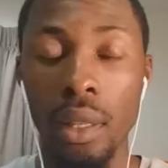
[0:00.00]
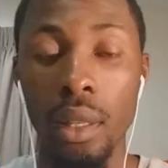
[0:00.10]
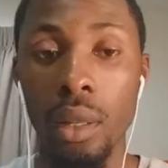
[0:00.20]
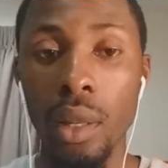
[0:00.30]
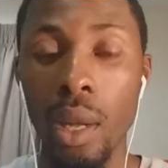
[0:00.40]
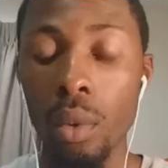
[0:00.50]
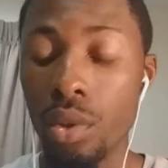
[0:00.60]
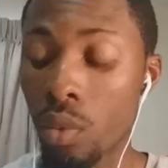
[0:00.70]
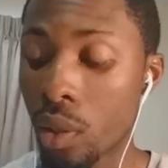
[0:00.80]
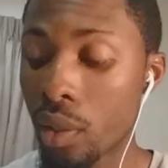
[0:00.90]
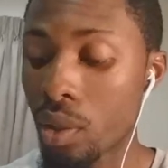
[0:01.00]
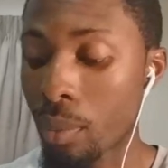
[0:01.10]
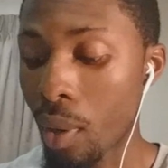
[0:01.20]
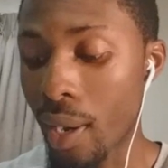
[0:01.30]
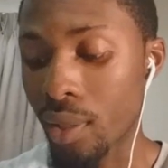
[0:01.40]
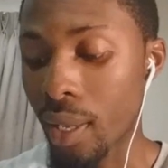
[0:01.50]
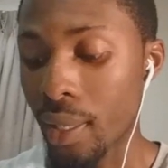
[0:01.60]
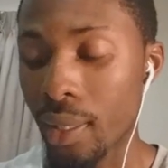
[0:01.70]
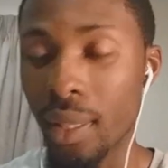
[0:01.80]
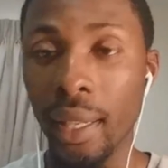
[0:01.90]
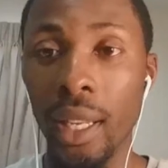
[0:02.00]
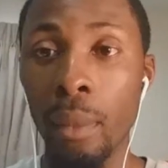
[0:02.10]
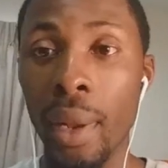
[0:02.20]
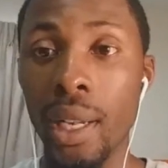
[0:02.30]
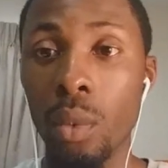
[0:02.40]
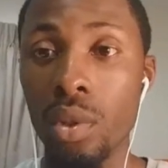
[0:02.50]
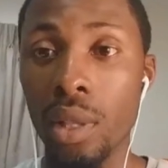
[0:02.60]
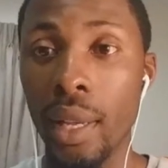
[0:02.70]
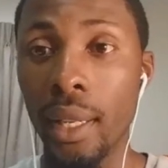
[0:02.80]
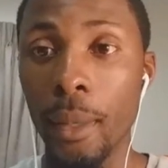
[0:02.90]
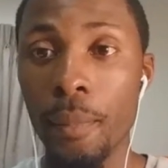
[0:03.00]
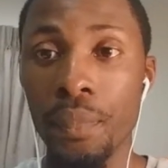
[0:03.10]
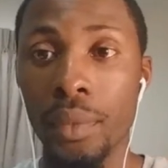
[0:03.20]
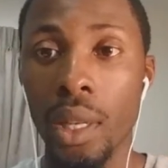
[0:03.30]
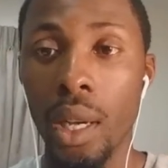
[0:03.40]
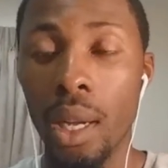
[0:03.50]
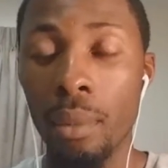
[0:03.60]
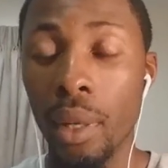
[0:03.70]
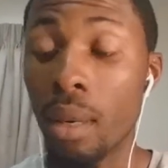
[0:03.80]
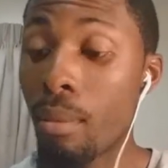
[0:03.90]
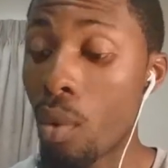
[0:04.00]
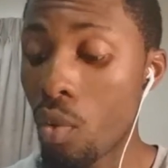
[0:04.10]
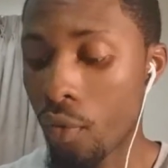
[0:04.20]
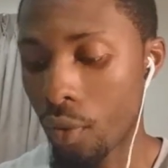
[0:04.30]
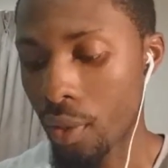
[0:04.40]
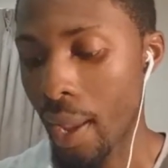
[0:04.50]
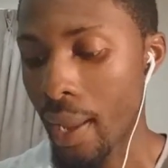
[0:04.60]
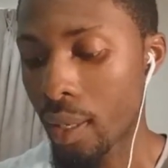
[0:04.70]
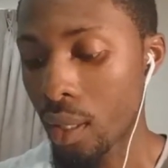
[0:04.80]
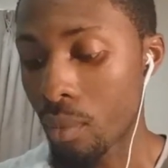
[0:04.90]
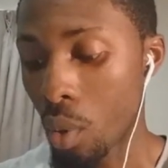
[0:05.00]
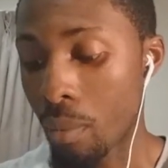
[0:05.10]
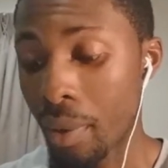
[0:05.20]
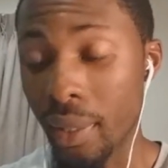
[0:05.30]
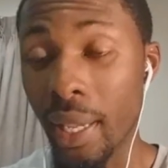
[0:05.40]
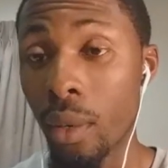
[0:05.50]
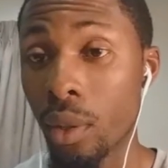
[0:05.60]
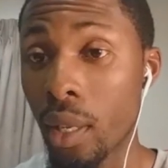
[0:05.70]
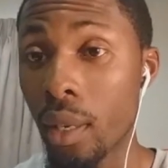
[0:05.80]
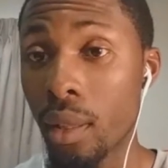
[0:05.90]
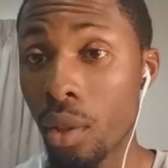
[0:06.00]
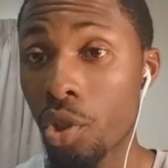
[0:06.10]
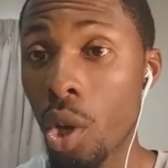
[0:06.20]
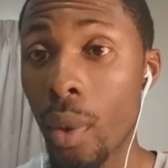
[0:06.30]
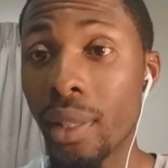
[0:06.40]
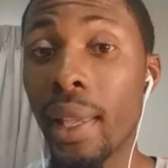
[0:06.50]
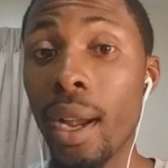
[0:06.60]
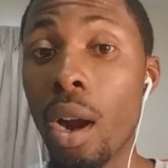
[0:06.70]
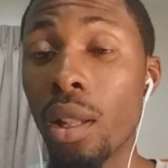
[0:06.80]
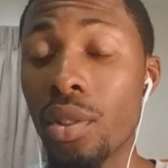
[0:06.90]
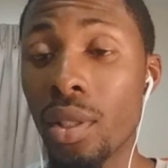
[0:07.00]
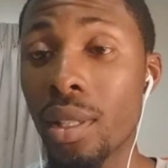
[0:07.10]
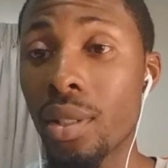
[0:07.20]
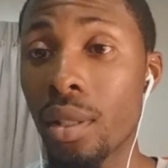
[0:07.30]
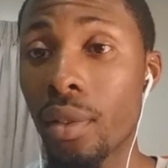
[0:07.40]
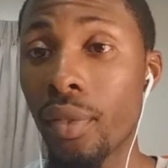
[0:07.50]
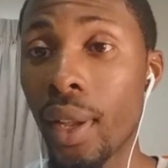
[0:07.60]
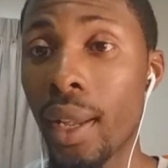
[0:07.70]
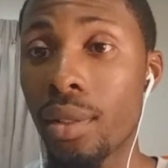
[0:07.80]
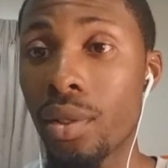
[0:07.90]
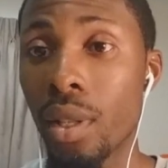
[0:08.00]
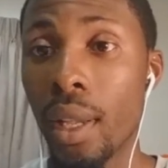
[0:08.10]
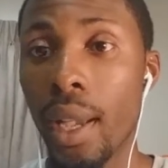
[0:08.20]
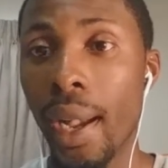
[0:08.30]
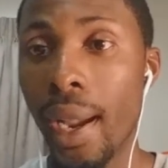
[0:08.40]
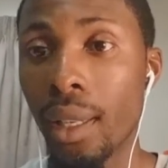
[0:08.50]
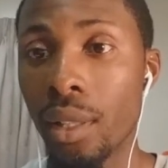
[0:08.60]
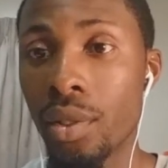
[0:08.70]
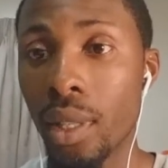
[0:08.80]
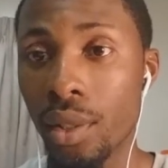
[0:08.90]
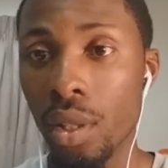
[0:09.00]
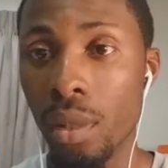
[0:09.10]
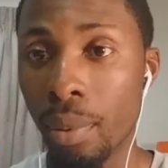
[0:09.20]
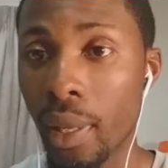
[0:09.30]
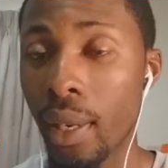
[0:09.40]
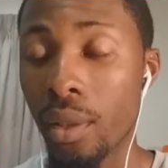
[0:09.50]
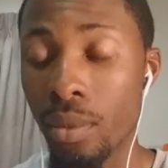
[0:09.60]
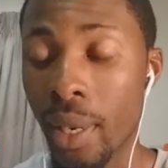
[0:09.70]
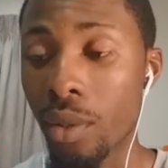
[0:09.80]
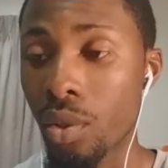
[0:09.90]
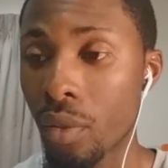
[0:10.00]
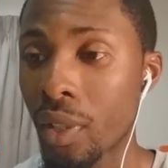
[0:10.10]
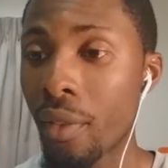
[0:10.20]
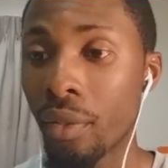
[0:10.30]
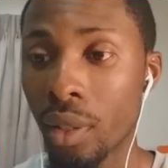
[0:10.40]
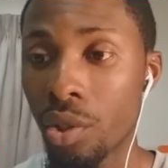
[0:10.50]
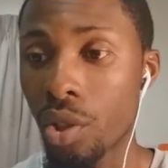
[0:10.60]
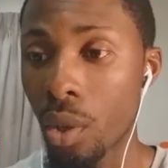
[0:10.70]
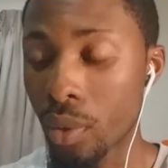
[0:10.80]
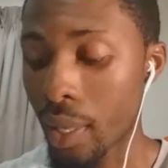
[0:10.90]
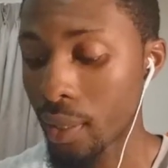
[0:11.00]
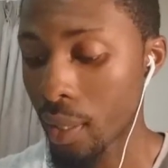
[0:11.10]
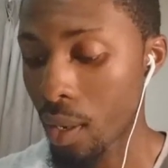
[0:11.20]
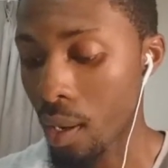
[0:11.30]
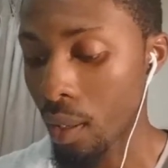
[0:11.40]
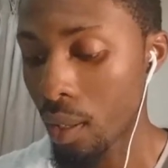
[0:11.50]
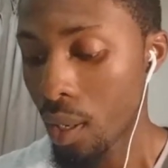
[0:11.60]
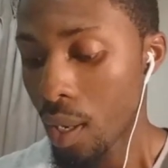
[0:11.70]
That was really surprising. I didn't think anybody was like going to move for that anymore. But they're showing they are listening to their fans and listening to the players. Microsoft definitely showed that they are.